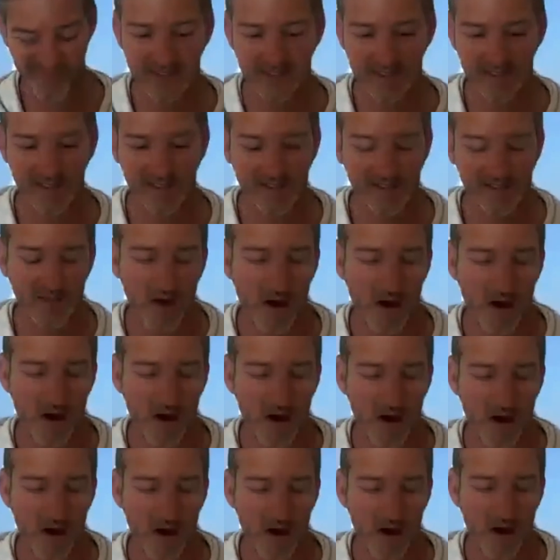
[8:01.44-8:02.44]
to start
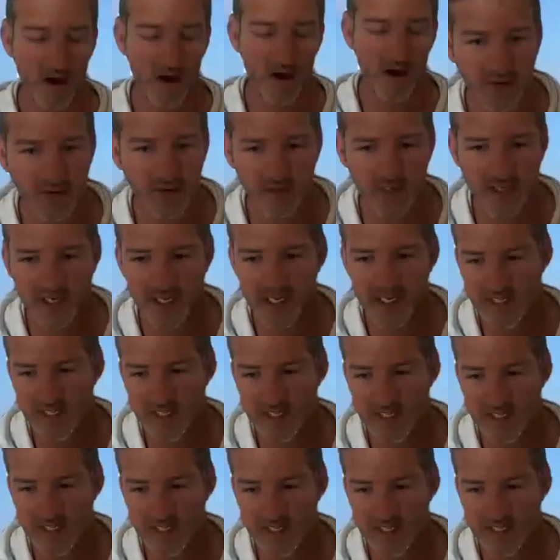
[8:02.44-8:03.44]
up my skills. I need
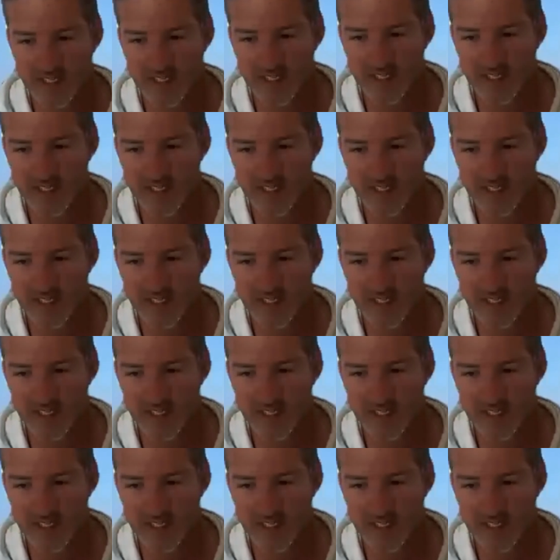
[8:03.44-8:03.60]
to